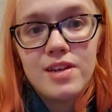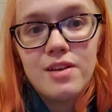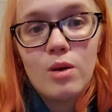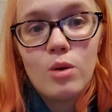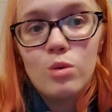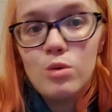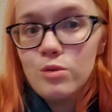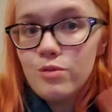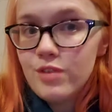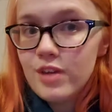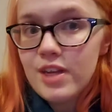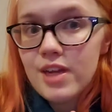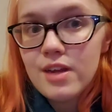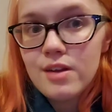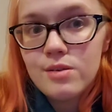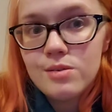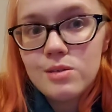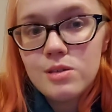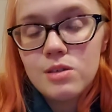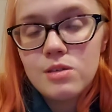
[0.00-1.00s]
old
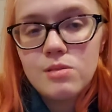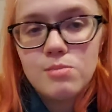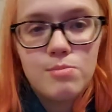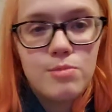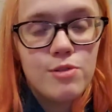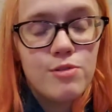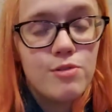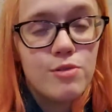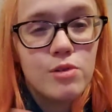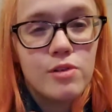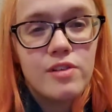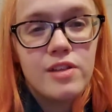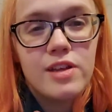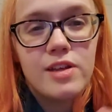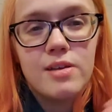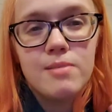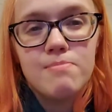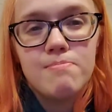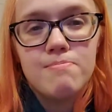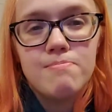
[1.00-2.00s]
videos before
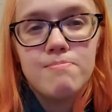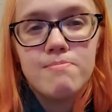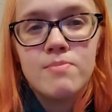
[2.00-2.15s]
the